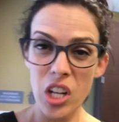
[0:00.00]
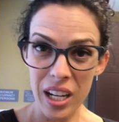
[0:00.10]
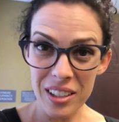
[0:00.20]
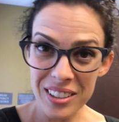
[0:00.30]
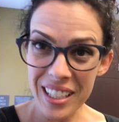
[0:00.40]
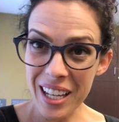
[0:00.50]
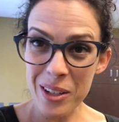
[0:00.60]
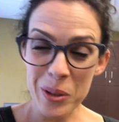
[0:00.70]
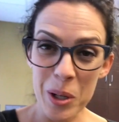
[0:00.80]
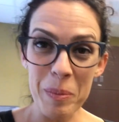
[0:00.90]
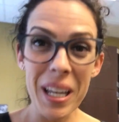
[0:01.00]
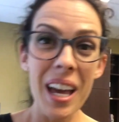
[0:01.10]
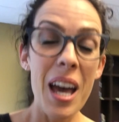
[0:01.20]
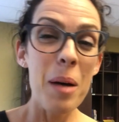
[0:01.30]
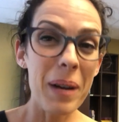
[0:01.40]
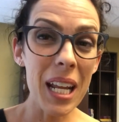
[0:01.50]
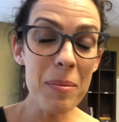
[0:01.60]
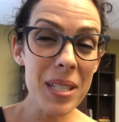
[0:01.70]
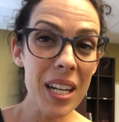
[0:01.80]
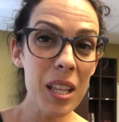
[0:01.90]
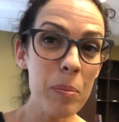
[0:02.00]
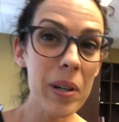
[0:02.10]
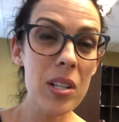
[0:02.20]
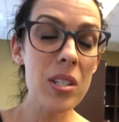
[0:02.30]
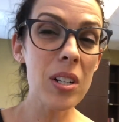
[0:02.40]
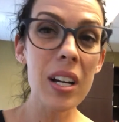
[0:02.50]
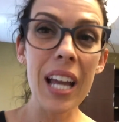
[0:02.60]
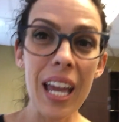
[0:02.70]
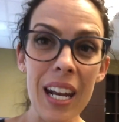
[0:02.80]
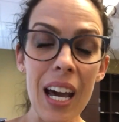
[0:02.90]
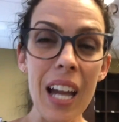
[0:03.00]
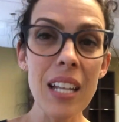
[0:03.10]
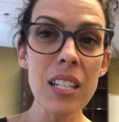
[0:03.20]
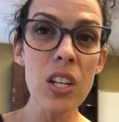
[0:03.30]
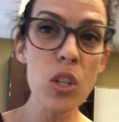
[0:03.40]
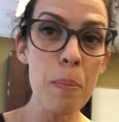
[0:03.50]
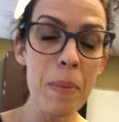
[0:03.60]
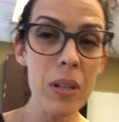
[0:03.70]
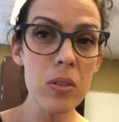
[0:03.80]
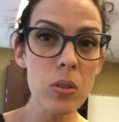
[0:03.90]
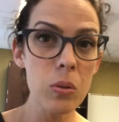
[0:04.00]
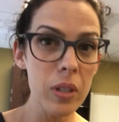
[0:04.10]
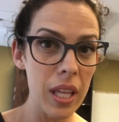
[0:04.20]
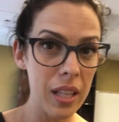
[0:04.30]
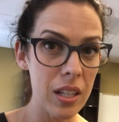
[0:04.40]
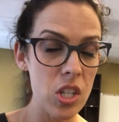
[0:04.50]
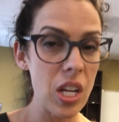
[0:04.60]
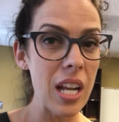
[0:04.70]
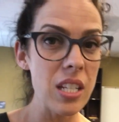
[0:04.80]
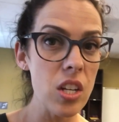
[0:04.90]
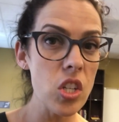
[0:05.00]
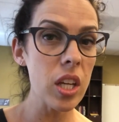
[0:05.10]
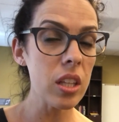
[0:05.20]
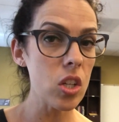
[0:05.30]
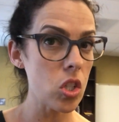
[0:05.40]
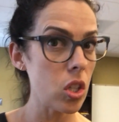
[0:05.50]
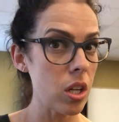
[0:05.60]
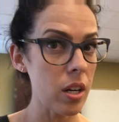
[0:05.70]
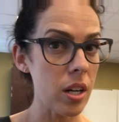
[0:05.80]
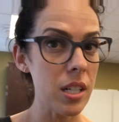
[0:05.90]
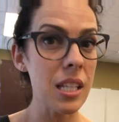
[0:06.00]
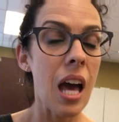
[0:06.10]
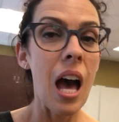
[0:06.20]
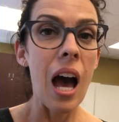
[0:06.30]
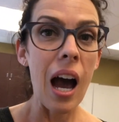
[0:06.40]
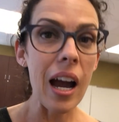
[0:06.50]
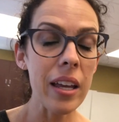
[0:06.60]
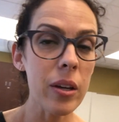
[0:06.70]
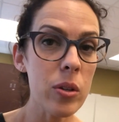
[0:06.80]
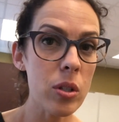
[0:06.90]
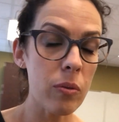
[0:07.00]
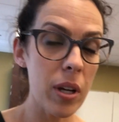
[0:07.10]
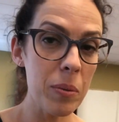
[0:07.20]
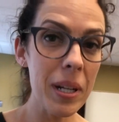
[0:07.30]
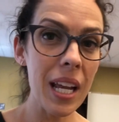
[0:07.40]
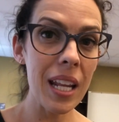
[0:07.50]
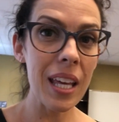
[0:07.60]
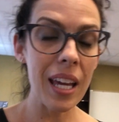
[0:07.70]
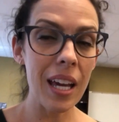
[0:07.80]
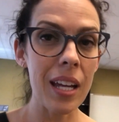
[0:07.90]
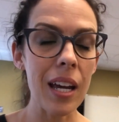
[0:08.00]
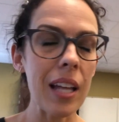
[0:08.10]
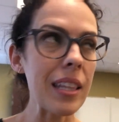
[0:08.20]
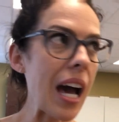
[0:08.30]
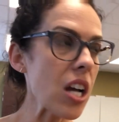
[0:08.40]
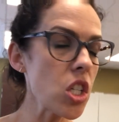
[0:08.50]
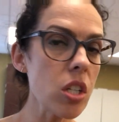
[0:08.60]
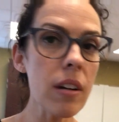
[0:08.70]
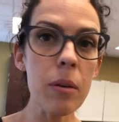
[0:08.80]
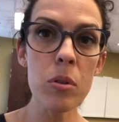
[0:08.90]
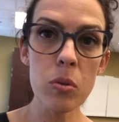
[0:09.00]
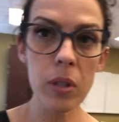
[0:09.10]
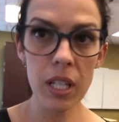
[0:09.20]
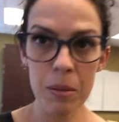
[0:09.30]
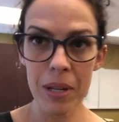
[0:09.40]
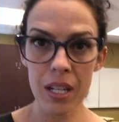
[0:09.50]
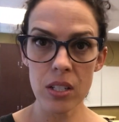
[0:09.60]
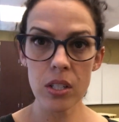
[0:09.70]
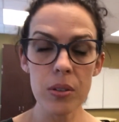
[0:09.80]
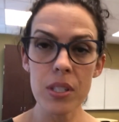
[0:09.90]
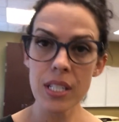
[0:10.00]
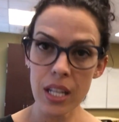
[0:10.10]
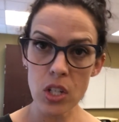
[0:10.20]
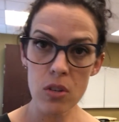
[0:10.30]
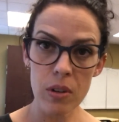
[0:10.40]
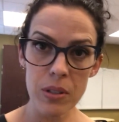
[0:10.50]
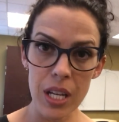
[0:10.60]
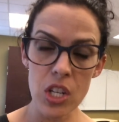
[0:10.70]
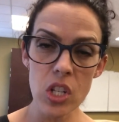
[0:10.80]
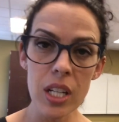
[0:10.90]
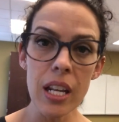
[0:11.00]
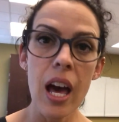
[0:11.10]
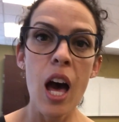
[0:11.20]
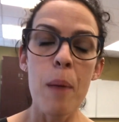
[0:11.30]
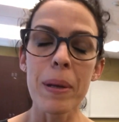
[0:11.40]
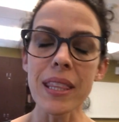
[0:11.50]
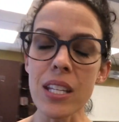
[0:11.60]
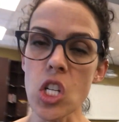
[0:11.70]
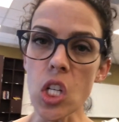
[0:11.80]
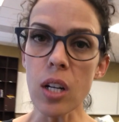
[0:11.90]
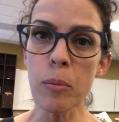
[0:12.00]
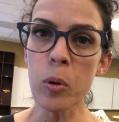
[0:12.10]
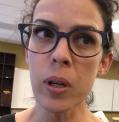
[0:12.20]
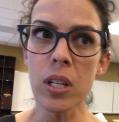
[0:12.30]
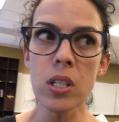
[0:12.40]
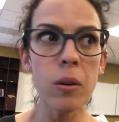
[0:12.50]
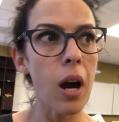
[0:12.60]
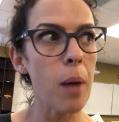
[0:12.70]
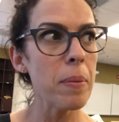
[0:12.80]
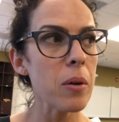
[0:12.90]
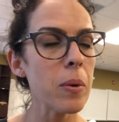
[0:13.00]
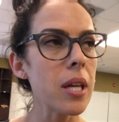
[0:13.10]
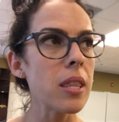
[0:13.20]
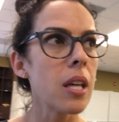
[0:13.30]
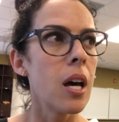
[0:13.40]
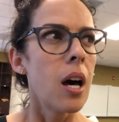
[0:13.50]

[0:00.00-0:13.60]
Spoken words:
channel and you don't know me, my name's Natalie Priester and I teach middle school English. I teach English learners. I use Read 180, and last year I was really committed to station rotation, but this year I'm going to up it with